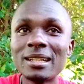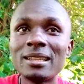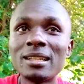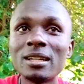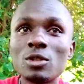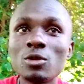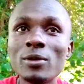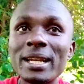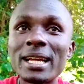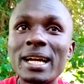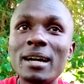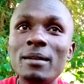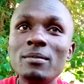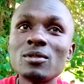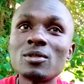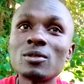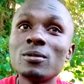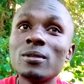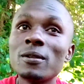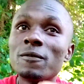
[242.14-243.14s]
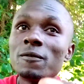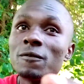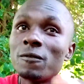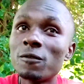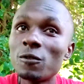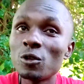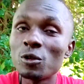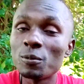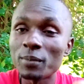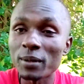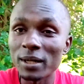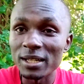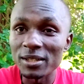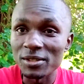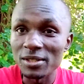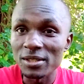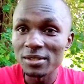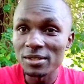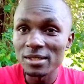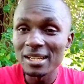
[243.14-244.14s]
That when it comes to the food
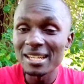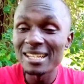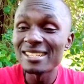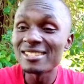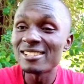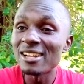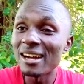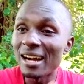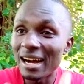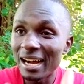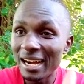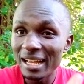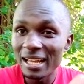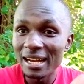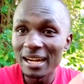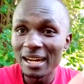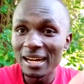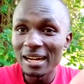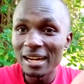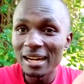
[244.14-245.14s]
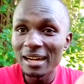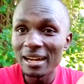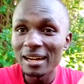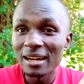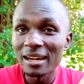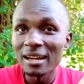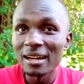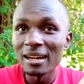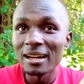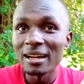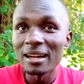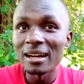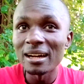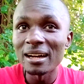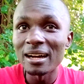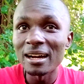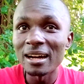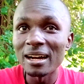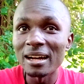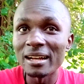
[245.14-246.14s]
prices is higher
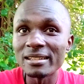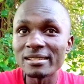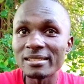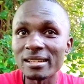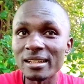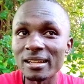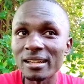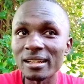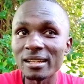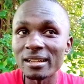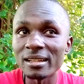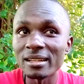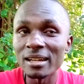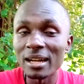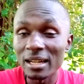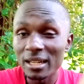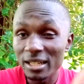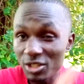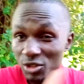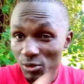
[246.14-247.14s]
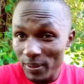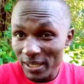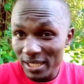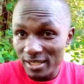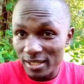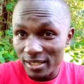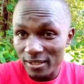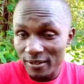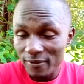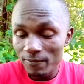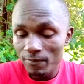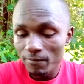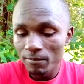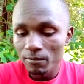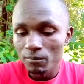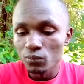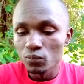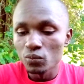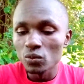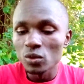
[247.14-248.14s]
as uh, unexpected.
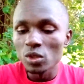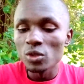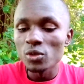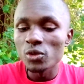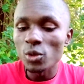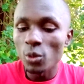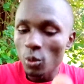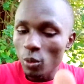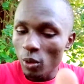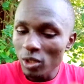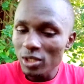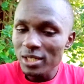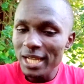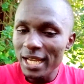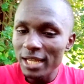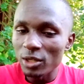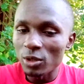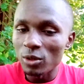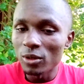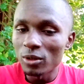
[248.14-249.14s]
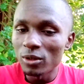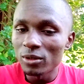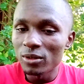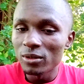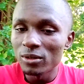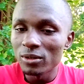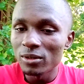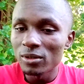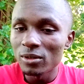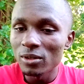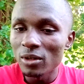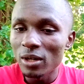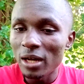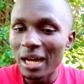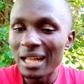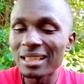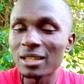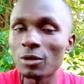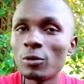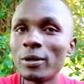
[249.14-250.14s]
So what I know
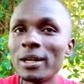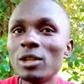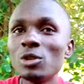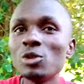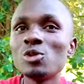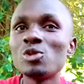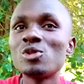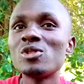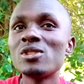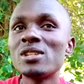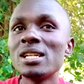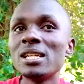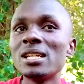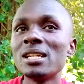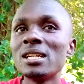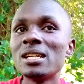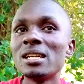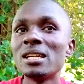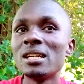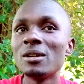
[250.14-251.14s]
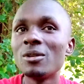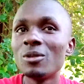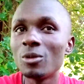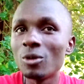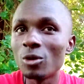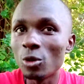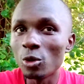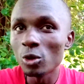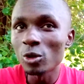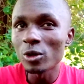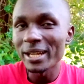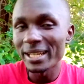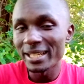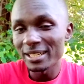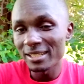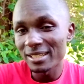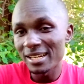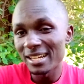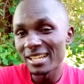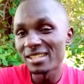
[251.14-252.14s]
and the way you see Uhuru
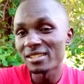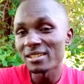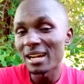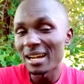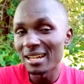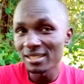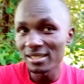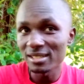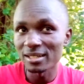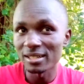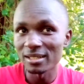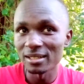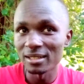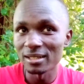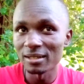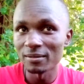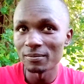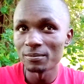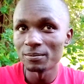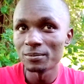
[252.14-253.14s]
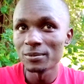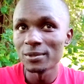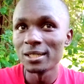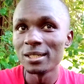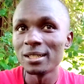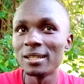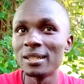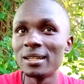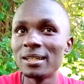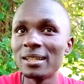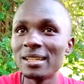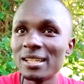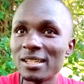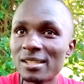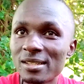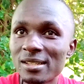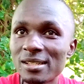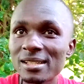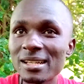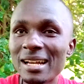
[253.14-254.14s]
Kenyatta is answering them
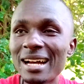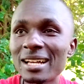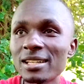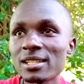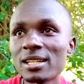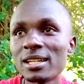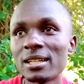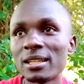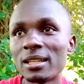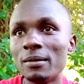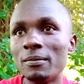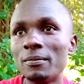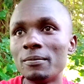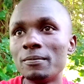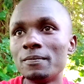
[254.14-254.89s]
is asking them,